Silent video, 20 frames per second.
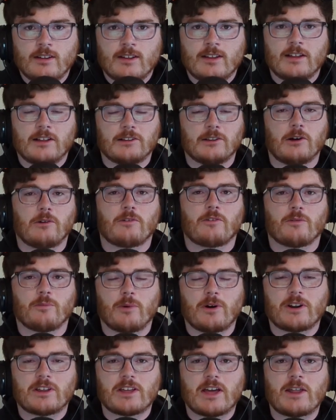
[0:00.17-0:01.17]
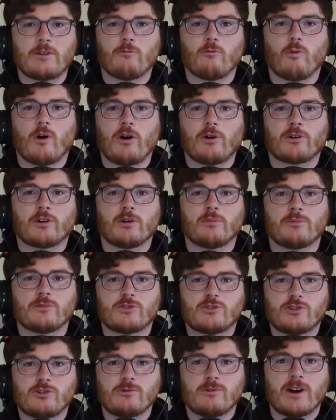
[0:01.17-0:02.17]
Hello everybody and welcome
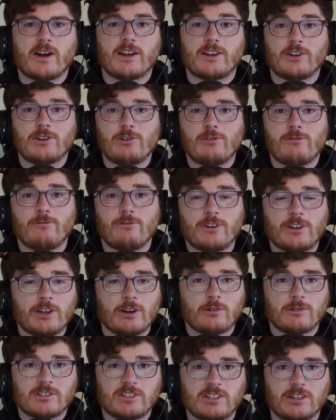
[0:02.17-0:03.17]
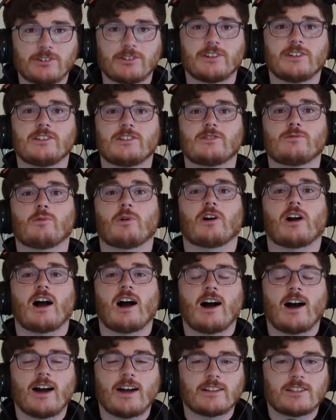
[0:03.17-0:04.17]
to a new video series where
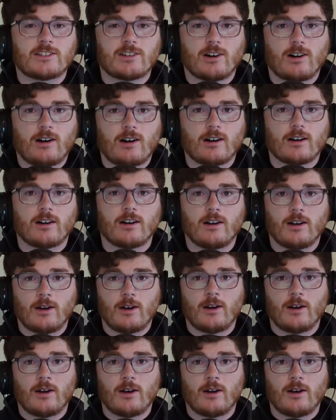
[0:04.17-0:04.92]
I talk